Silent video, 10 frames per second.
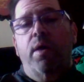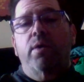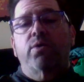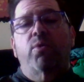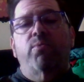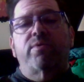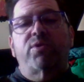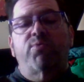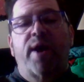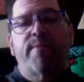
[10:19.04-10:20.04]
So
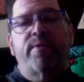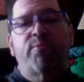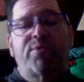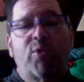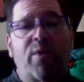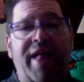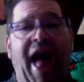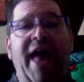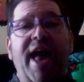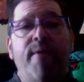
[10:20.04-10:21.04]
what
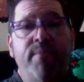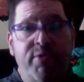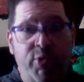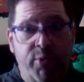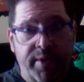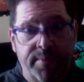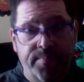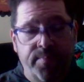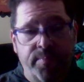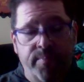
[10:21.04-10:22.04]
I have been doing
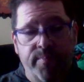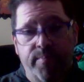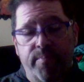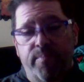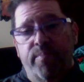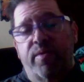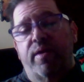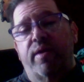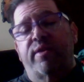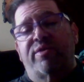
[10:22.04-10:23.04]

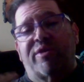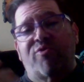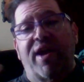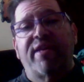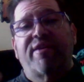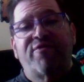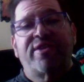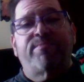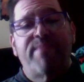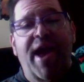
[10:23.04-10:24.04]
is to try and
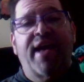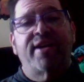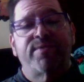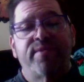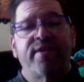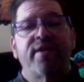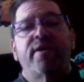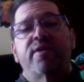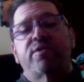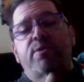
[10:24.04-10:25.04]
convince management
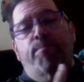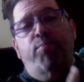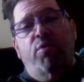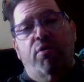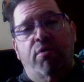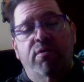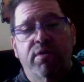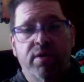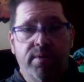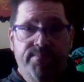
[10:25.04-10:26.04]
to pull
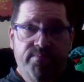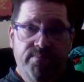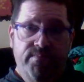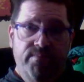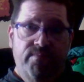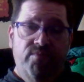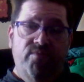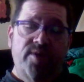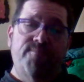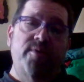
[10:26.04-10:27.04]

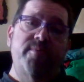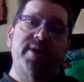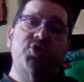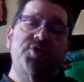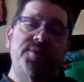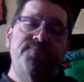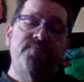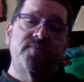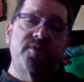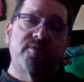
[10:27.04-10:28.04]
the permission
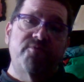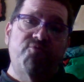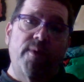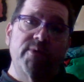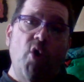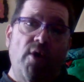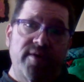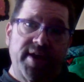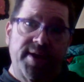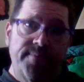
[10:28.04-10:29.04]
from
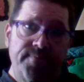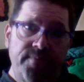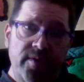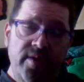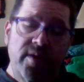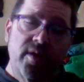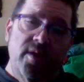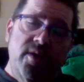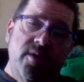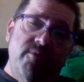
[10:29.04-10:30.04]
Colleen
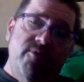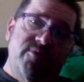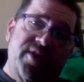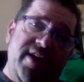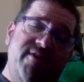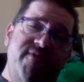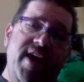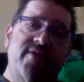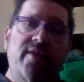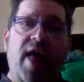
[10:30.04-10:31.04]
from
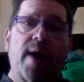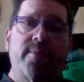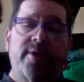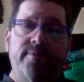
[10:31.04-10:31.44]
decorating the lobby